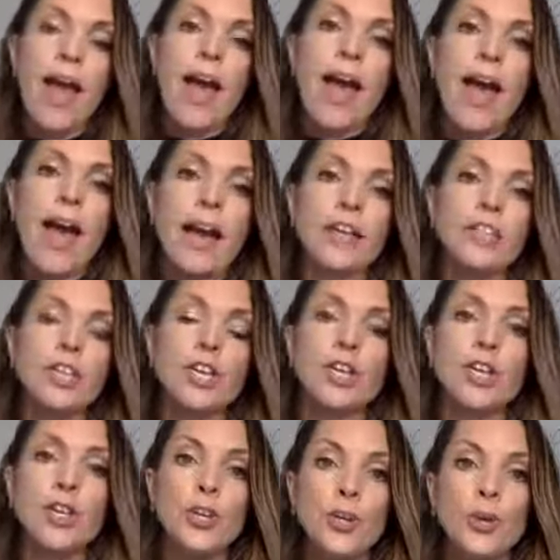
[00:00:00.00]
And
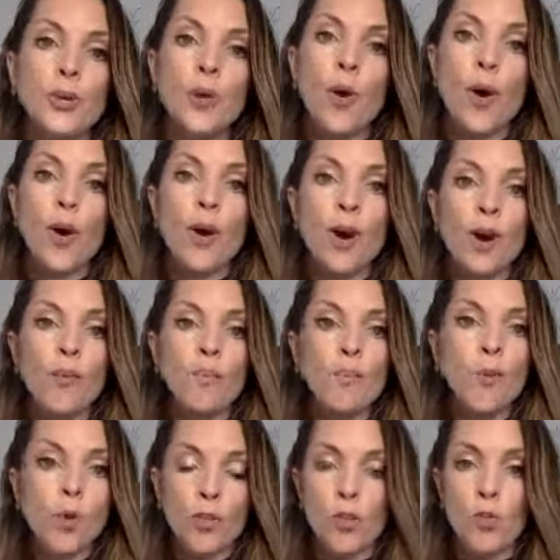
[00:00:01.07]
you are
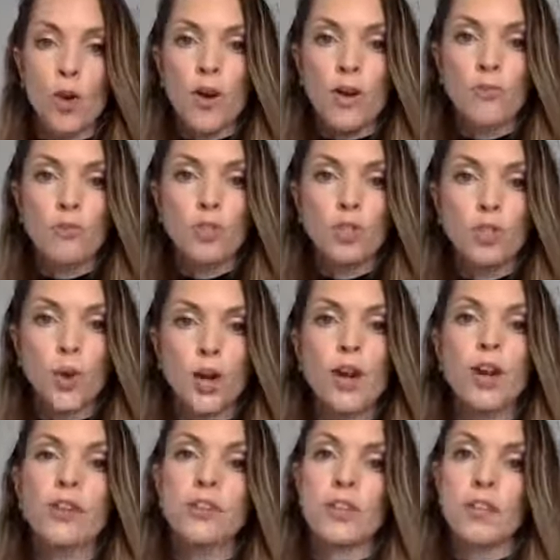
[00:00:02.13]
more than welcome to join
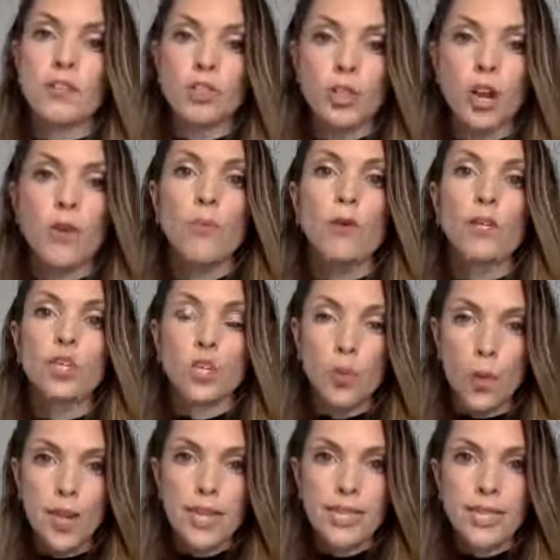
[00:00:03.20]
us on October
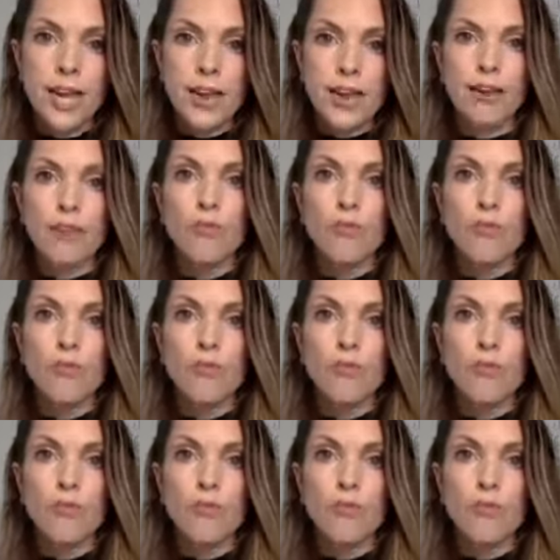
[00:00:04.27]
22nd